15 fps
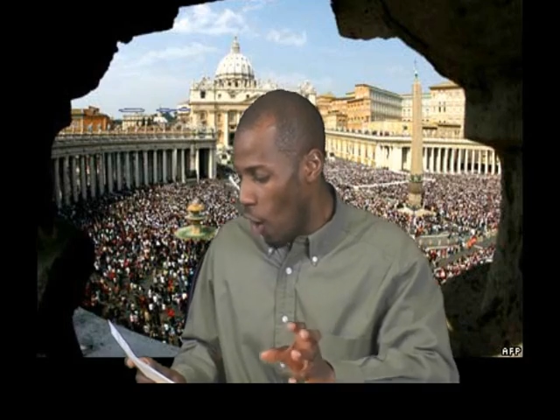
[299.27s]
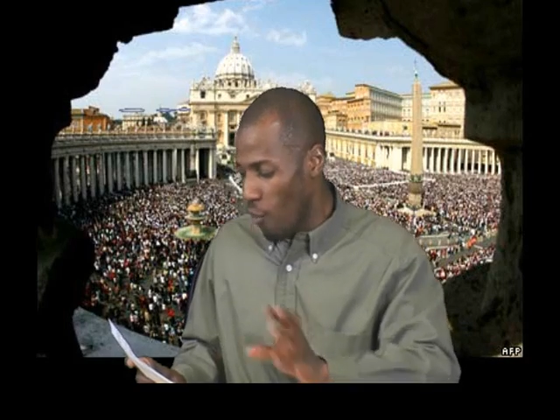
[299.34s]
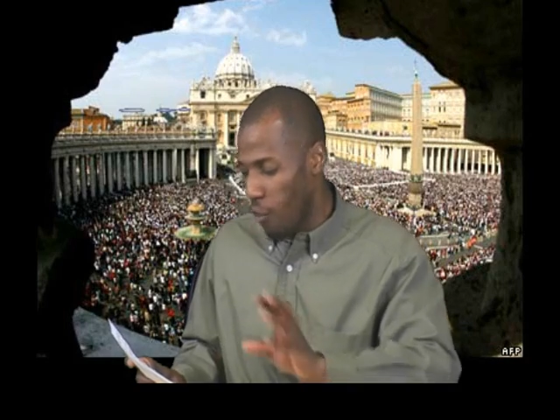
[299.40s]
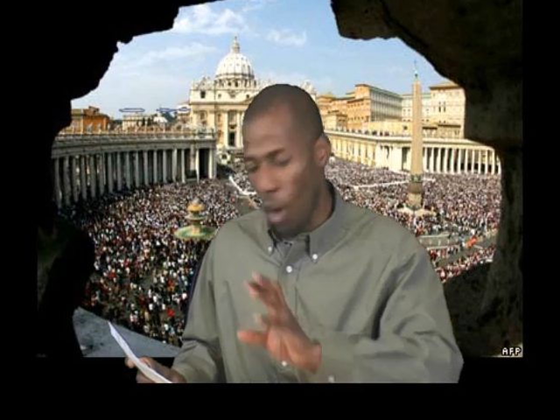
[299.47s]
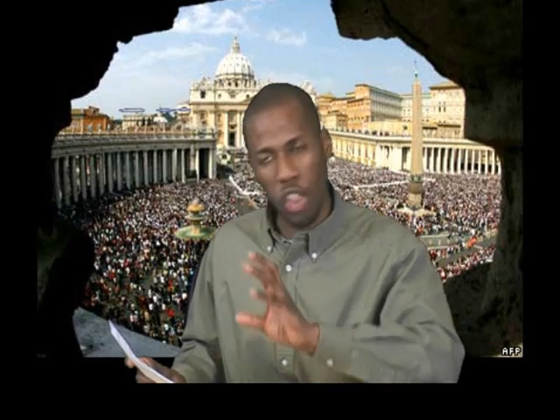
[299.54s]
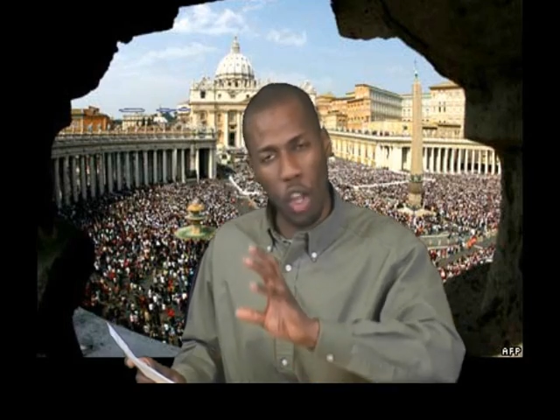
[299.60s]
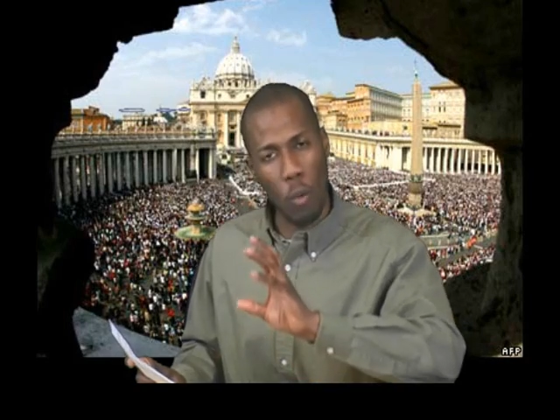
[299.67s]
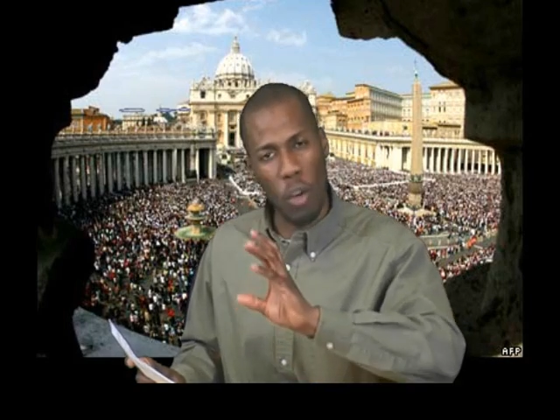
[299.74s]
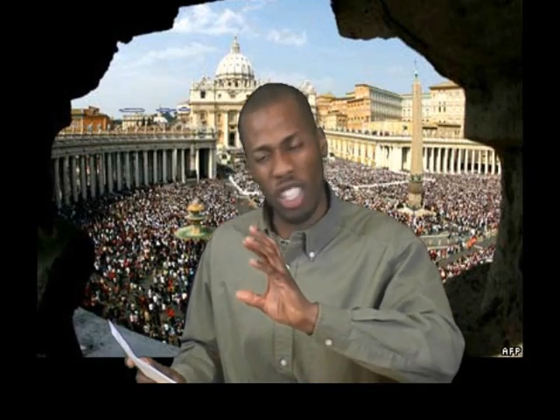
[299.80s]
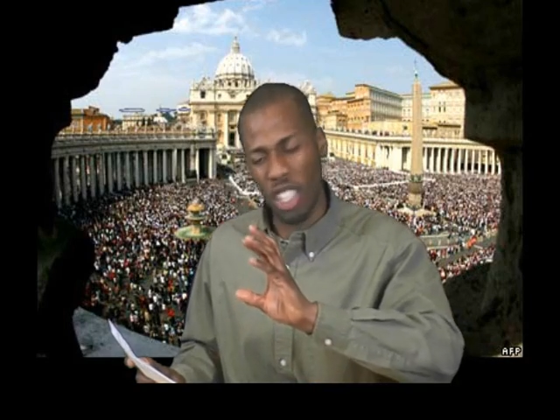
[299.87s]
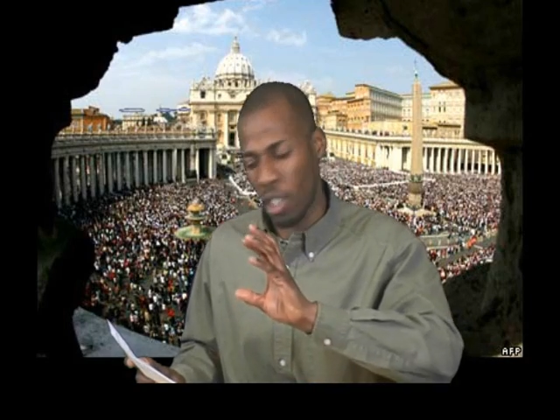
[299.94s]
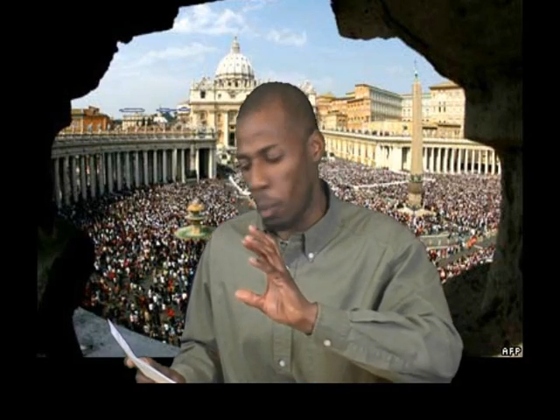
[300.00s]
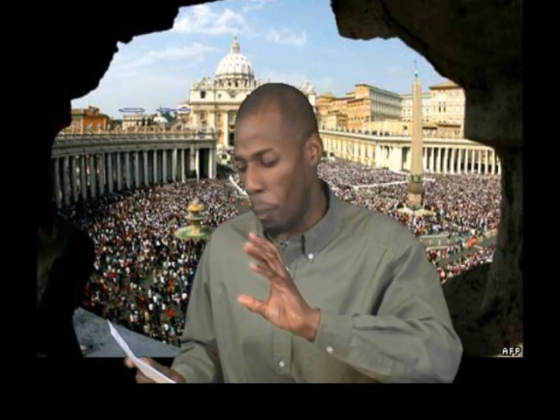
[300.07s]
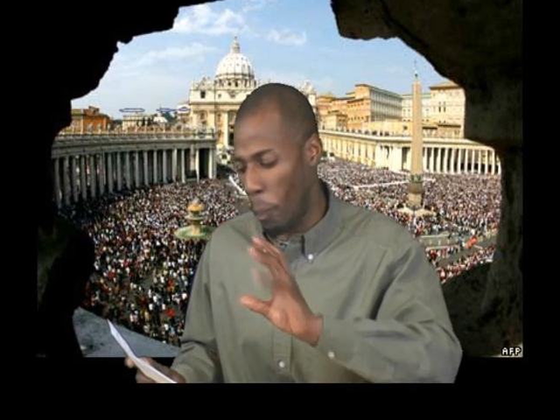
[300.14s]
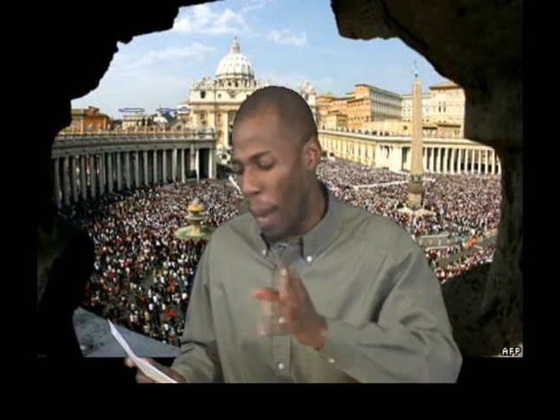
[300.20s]
for the
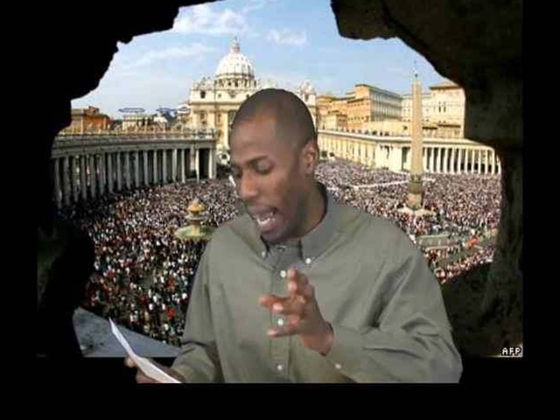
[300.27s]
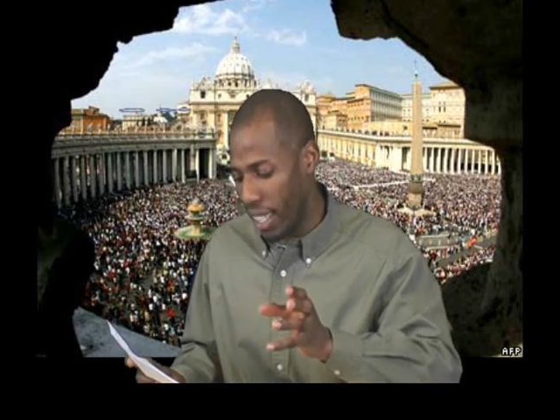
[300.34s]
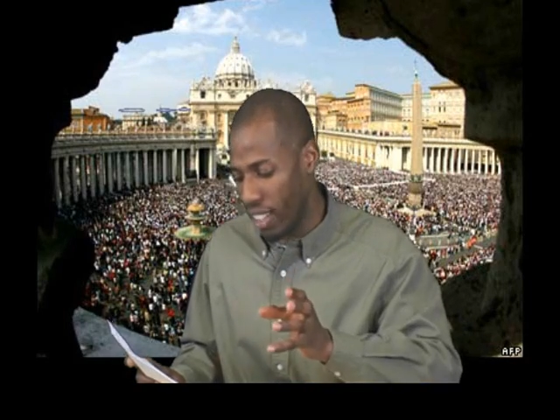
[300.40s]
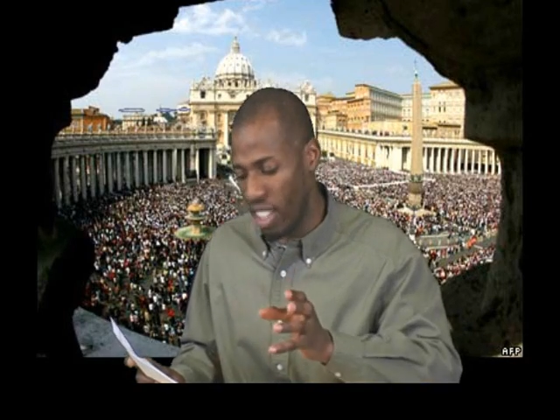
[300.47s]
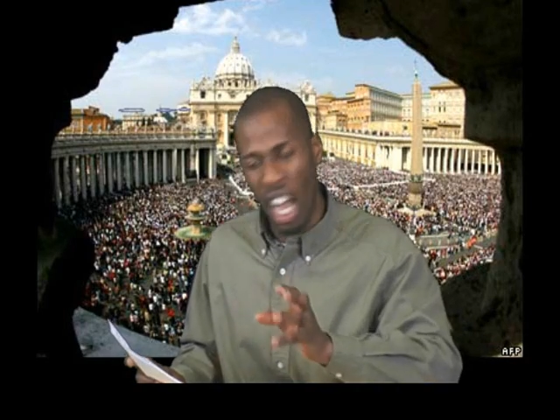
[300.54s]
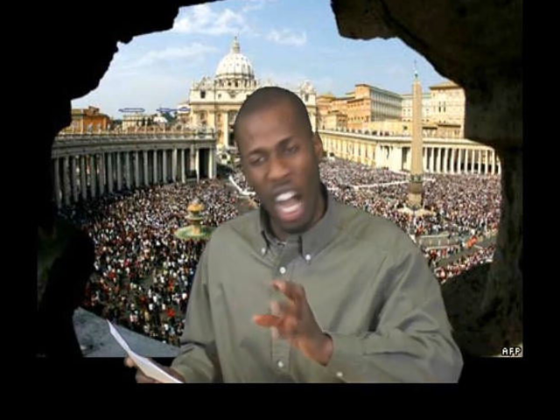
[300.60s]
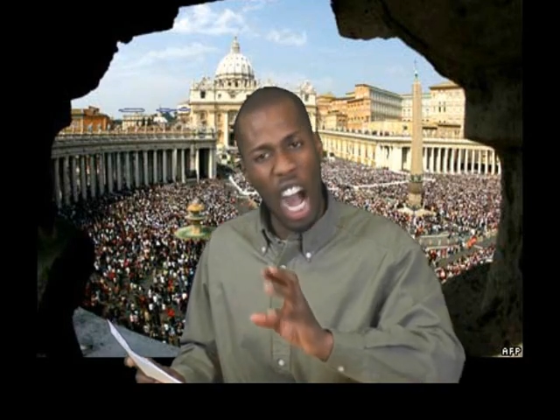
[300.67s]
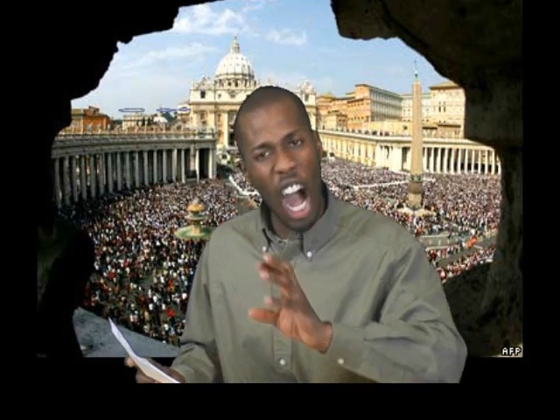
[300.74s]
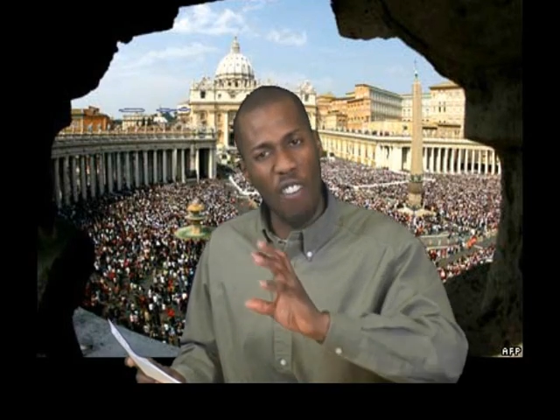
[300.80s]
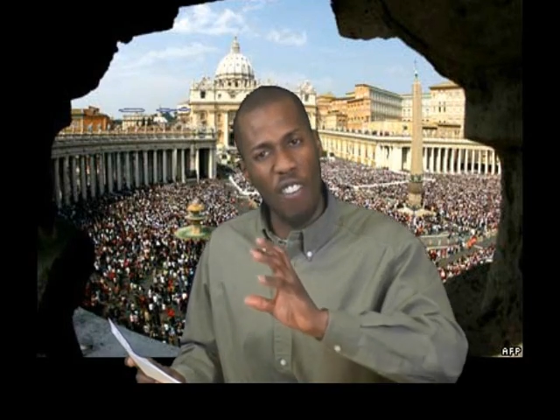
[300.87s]
respect